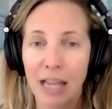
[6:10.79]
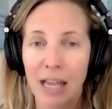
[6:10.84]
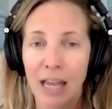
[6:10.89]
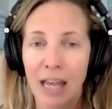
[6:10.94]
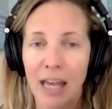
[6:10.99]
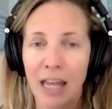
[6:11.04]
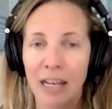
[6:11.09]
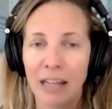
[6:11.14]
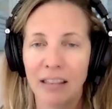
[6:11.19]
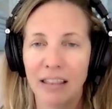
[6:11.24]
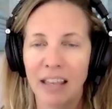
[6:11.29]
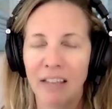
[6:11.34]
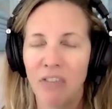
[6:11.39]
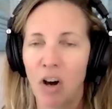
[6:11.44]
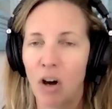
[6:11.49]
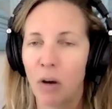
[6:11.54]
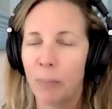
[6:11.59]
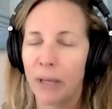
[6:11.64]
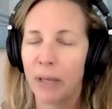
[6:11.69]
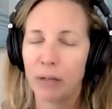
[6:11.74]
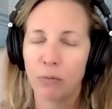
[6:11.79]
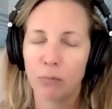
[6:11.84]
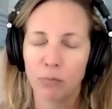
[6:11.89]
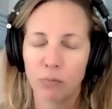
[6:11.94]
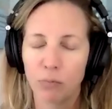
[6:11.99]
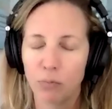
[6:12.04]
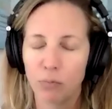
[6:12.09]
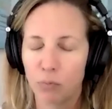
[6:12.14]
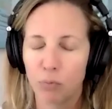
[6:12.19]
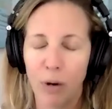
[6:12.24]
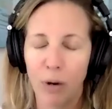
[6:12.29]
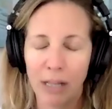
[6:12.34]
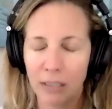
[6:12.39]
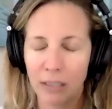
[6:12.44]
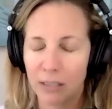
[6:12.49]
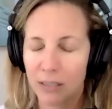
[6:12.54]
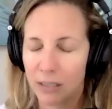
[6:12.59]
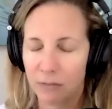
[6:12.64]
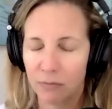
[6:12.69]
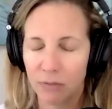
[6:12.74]
and they've all been
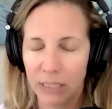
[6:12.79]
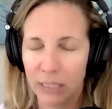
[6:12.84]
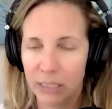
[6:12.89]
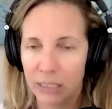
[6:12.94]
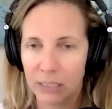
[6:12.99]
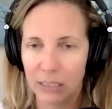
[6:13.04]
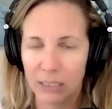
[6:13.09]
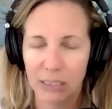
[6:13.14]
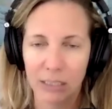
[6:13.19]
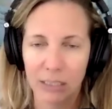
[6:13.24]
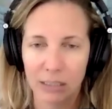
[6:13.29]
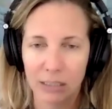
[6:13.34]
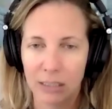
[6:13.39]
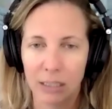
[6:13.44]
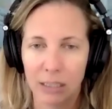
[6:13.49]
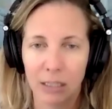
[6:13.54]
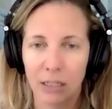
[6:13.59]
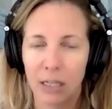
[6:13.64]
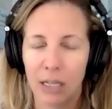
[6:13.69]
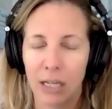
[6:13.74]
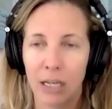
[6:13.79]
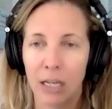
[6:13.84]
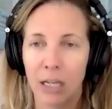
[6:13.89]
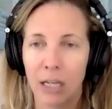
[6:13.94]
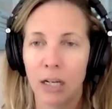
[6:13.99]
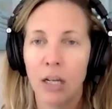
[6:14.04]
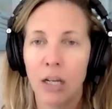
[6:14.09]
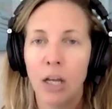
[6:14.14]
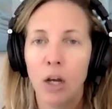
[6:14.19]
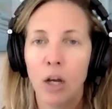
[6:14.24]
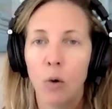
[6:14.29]
relatively consistent in